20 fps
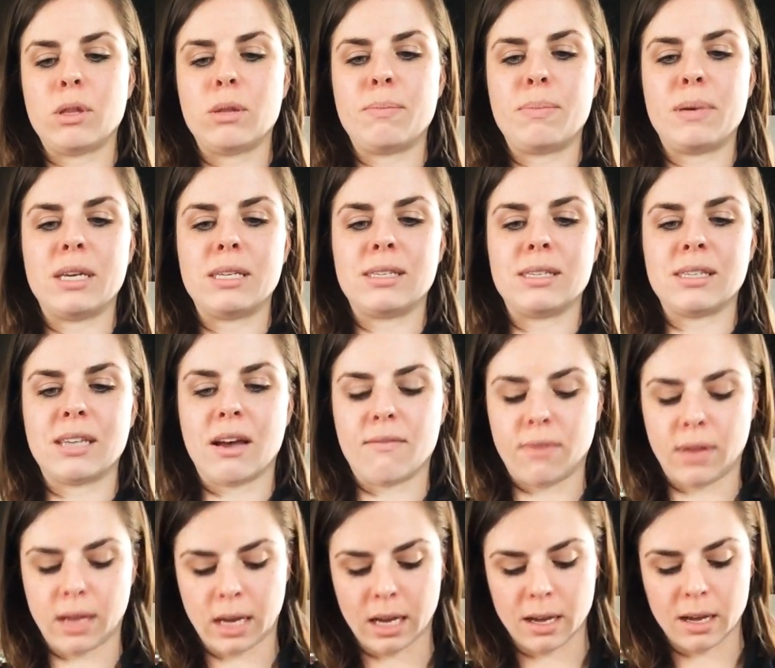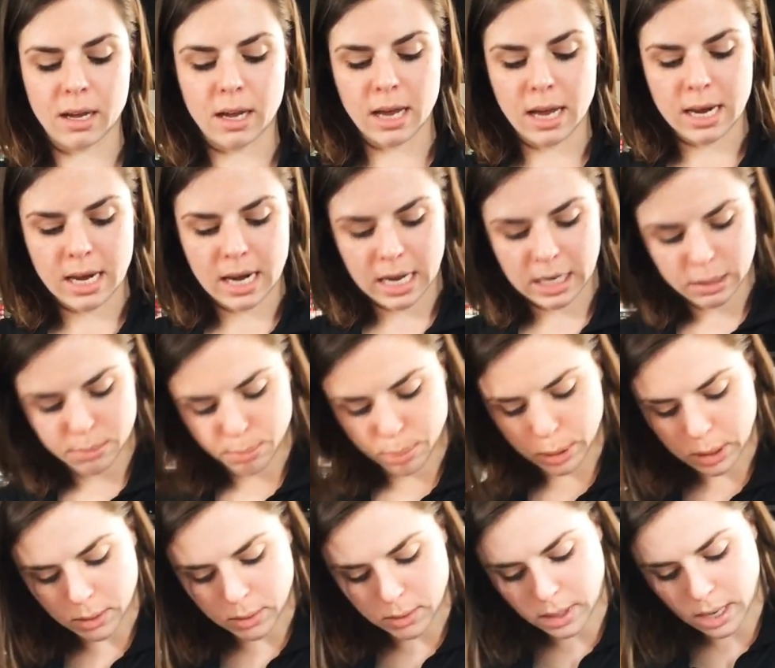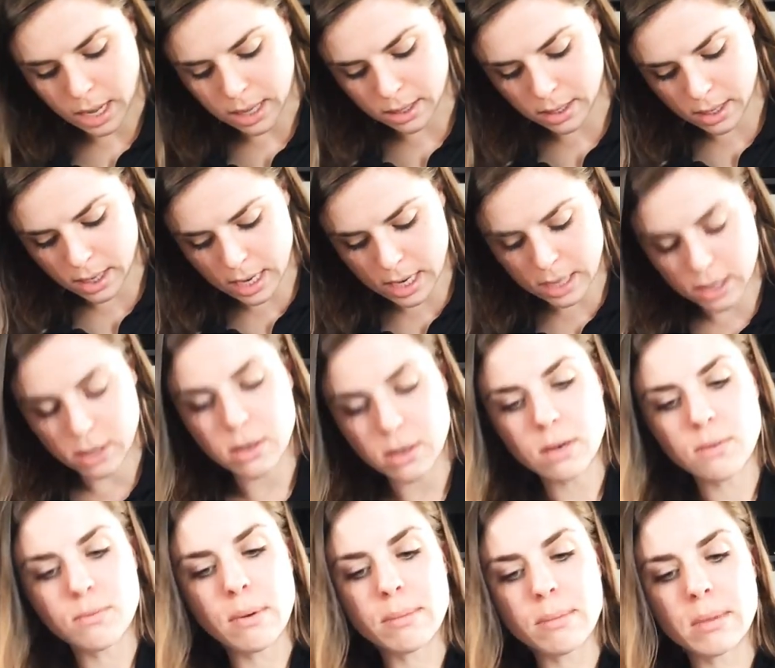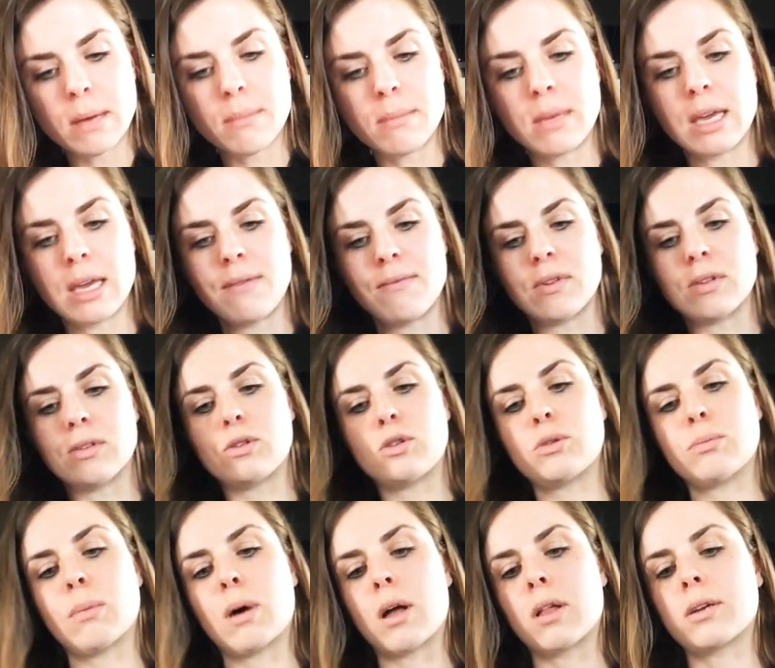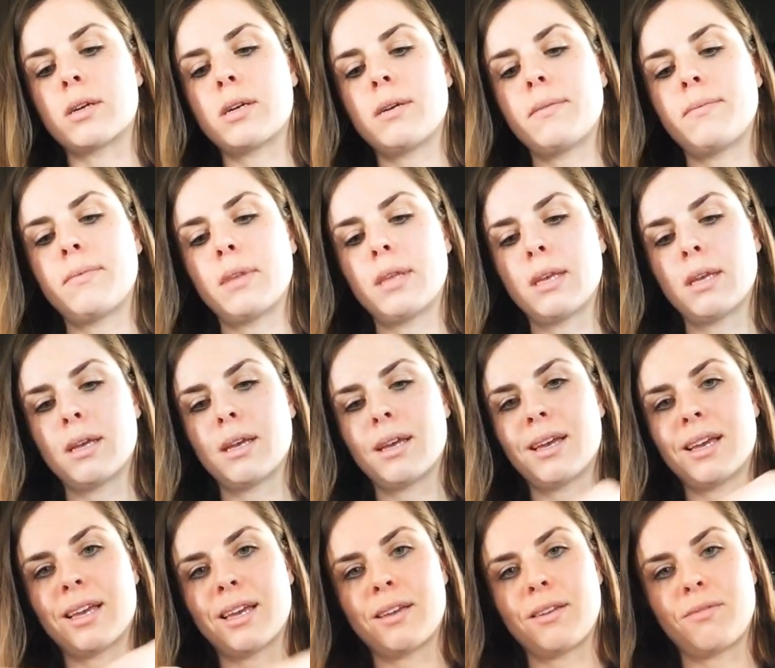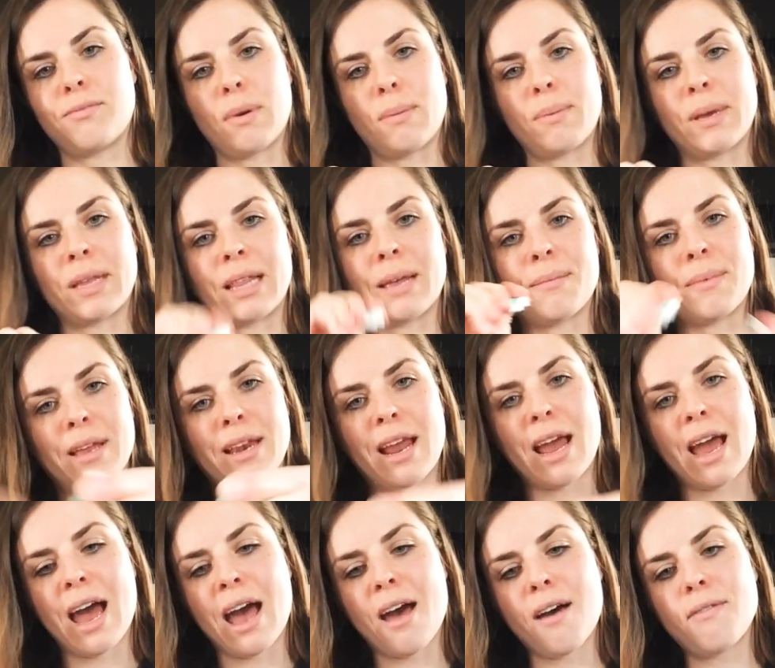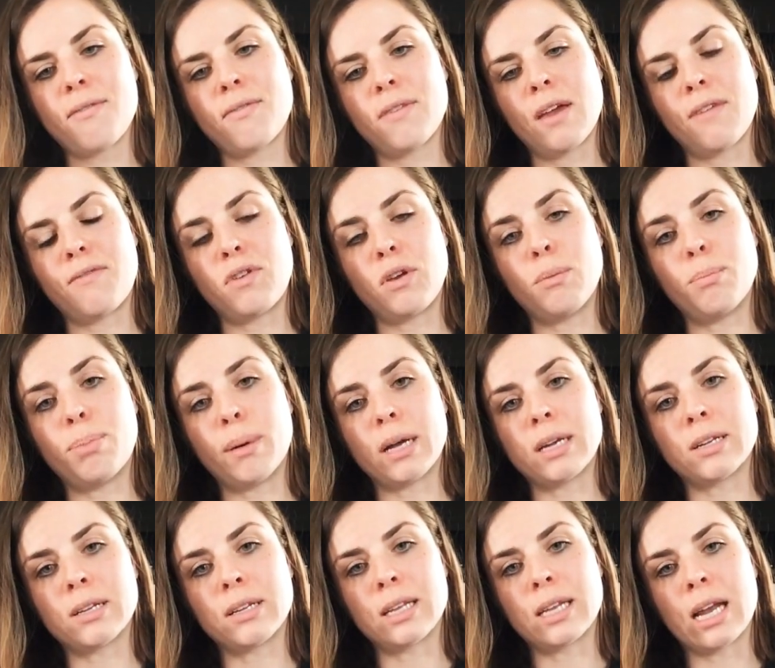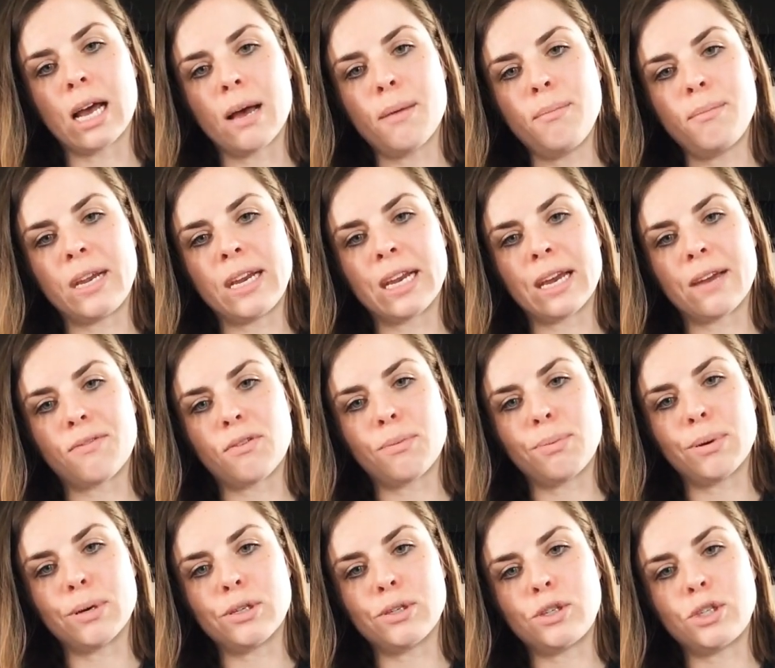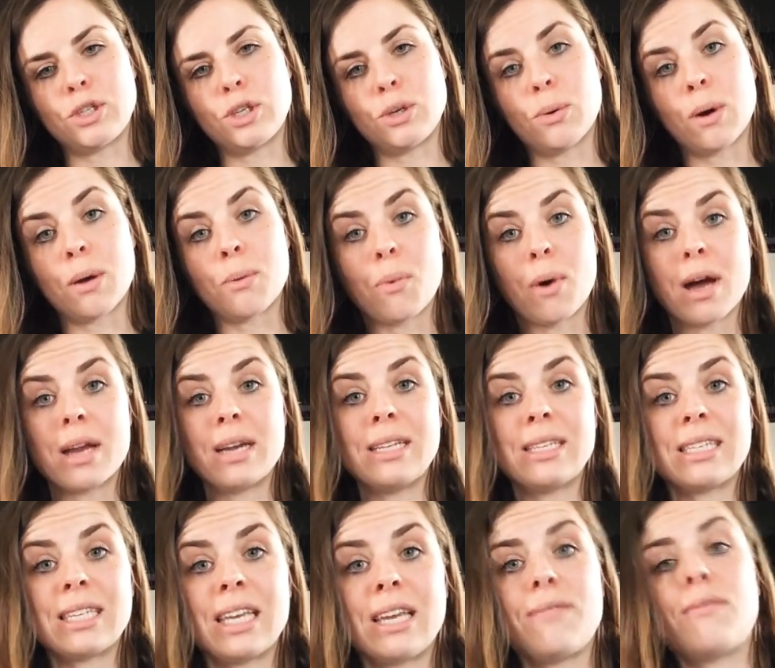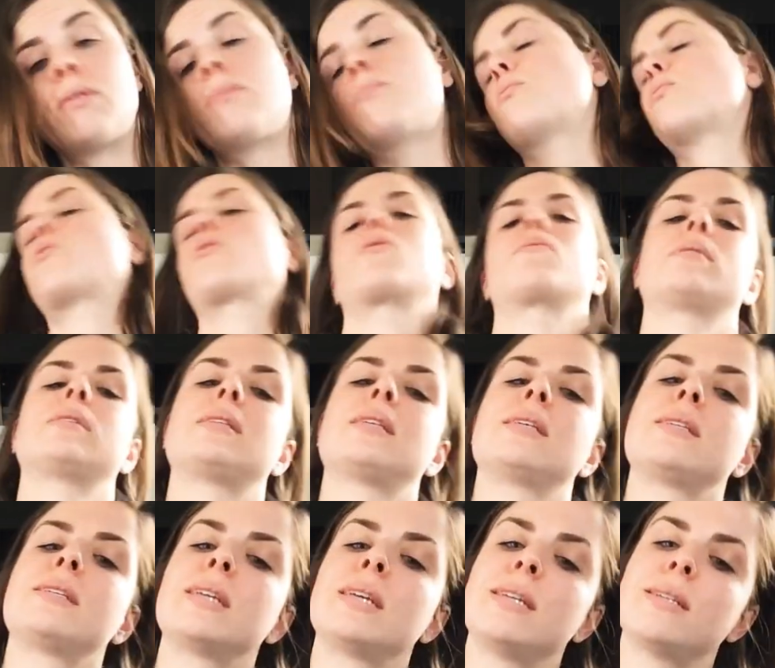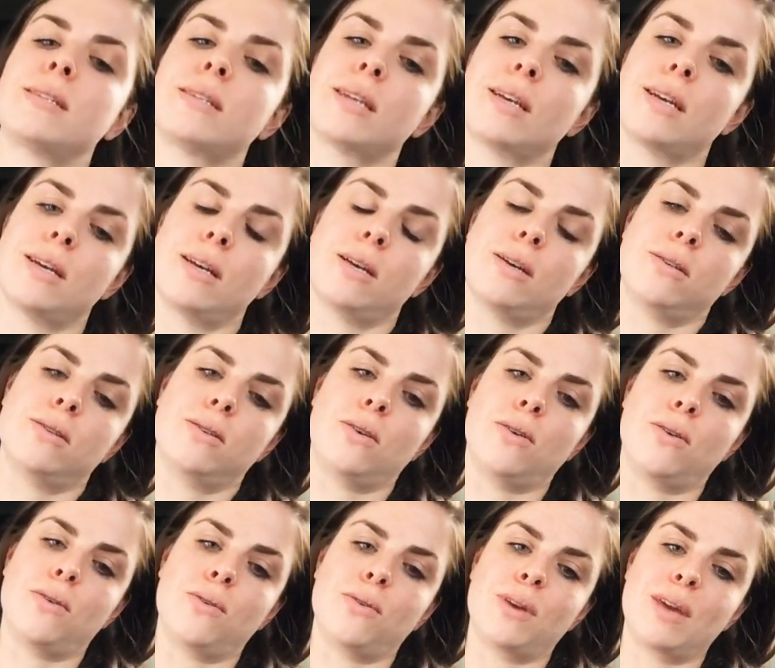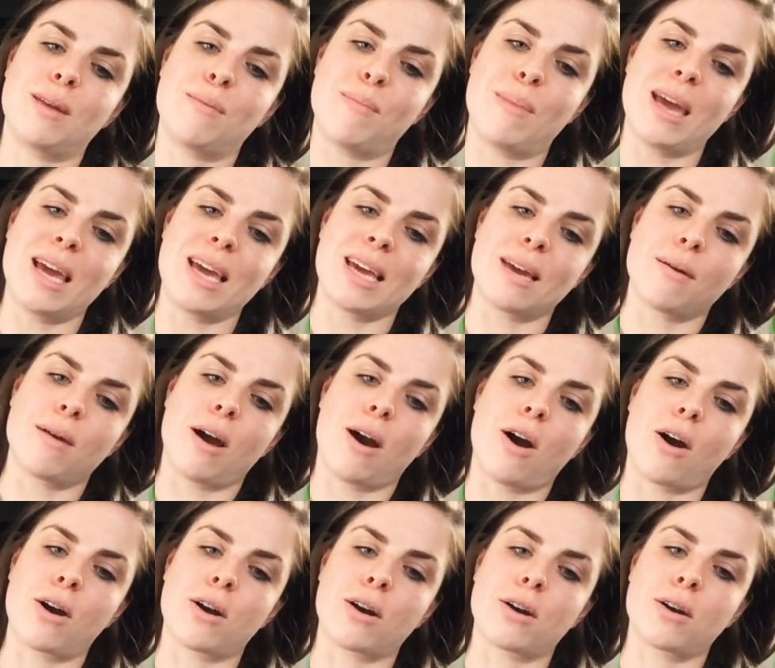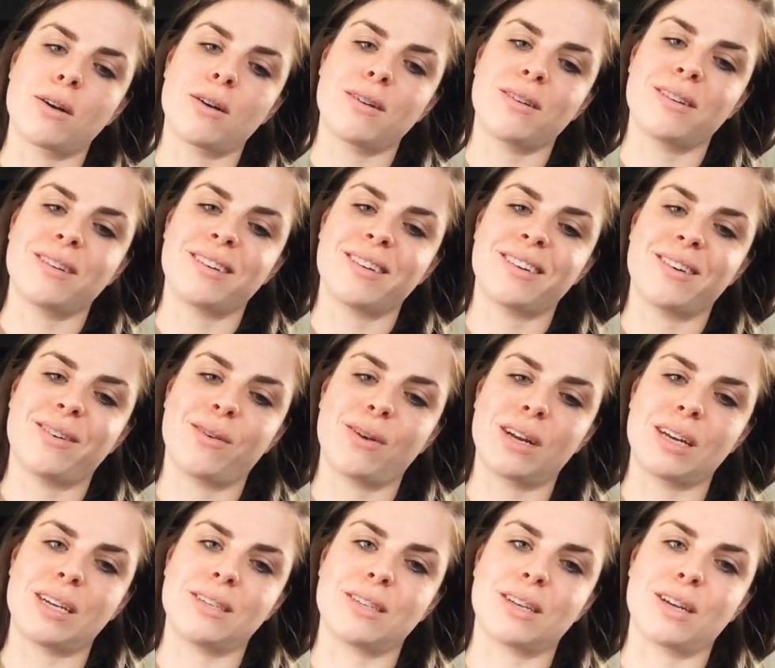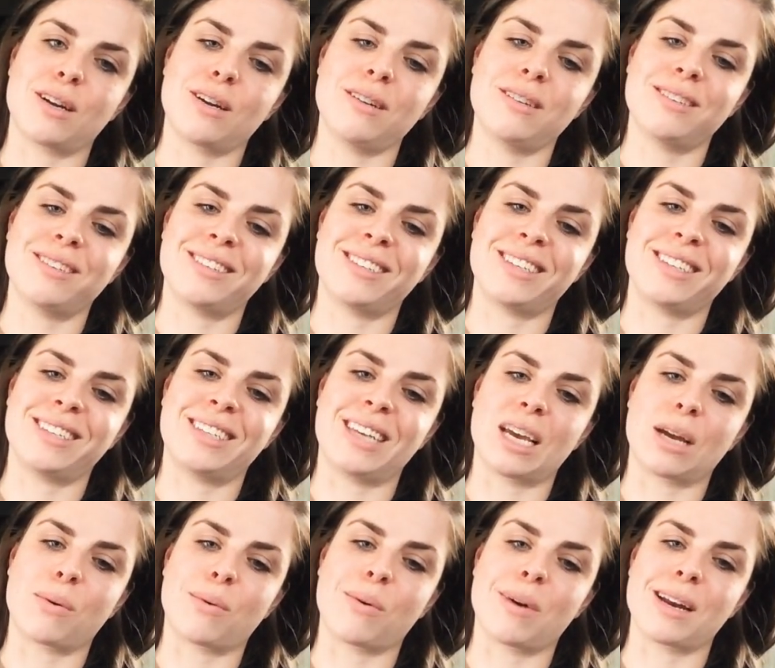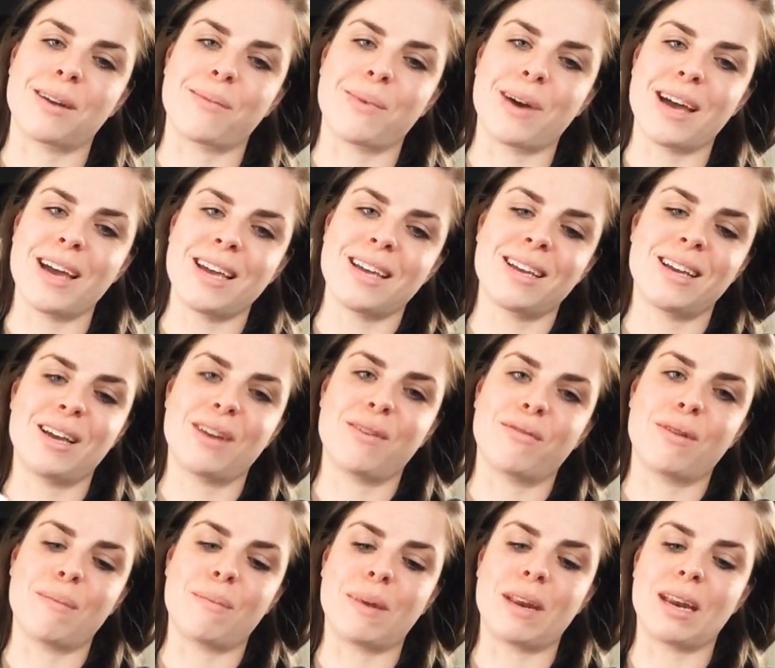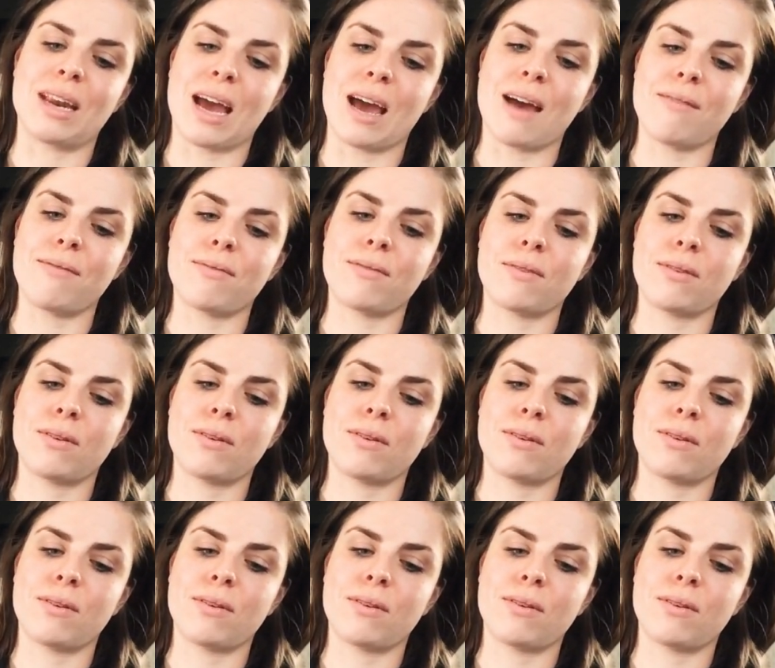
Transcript: of the pieces have like a nice blue color, and you can rip them even smaller, ripping them in half. If you bundle it up, meaning if you put two on one, it's even more resistance. So you can make it harder or easier. So you take one away, rip it in half,